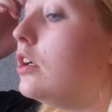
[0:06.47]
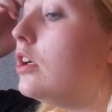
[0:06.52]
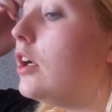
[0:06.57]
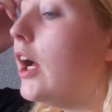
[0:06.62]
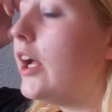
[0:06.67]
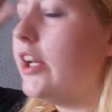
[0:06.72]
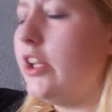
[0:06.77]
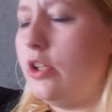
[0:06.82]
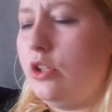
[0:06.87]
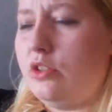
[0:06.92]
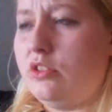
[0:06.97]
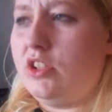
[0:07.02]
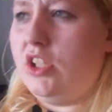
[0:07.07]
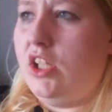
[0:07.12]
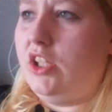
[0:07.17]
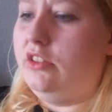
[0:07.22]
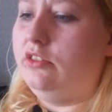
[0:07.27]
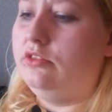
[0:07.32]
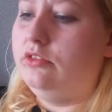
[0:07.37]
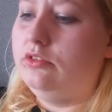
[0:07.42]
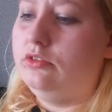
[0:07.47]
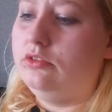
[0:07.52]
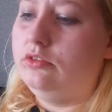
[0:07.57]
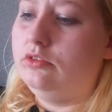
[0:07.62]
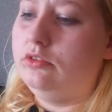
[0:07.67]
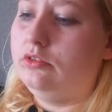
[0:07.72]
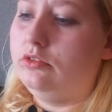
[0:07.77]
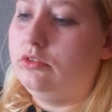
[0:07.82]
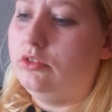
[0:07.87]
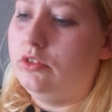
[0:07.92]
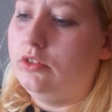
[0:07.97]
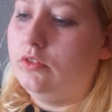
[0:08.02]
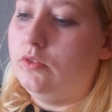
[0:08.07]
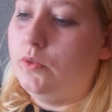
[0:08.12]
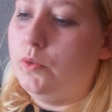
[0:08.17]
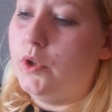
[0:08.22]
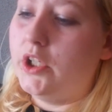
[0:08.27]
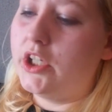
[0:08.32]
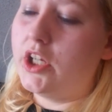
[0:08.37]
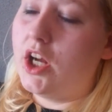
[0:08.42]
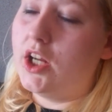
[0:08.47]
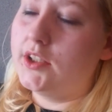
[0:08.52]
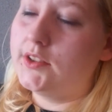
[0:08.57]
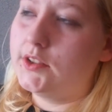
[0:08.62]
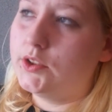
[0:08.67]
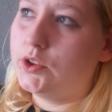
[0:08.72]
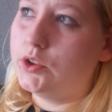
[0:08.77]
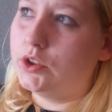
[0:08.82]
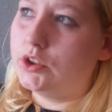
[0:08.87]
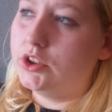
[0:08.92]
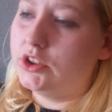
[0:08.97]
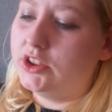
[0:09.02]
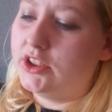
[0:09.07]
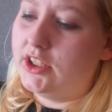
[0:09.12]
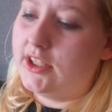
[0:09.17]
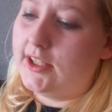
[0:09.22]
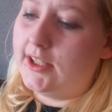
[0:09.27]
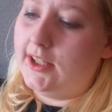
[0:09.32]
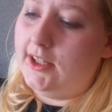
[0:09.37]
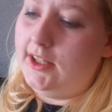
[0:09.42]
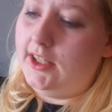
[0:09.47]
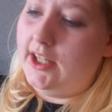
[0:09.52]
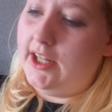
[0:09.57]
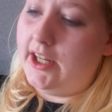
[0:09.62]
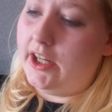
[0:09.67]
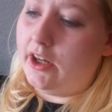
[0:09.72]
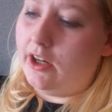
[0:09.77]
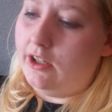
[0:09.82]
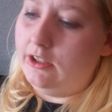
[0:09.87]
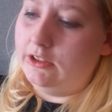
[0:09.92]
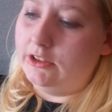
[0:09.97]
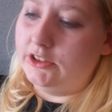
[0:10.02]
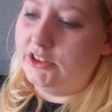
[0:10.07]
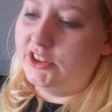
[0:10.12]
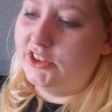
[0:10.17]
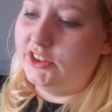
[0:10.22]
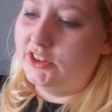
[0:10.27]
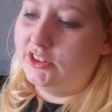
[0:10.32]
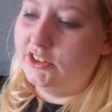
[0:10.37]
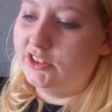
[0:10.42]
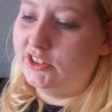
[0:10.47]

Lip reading: How do you call that? We in Holland call it kleerhangers.